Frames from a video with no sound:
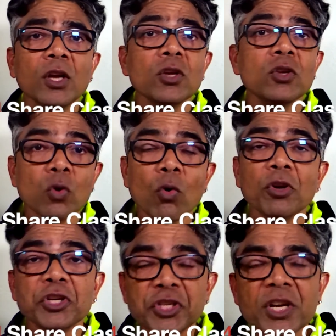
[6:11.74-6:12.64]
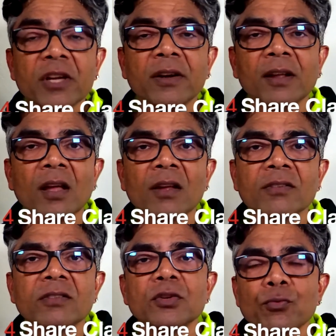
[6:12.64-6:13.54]
your share class
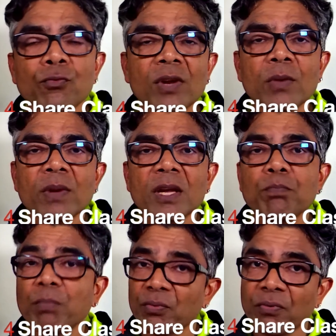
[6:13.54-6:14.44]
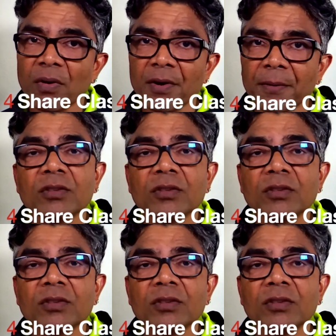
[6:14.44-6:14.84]
will be preferred.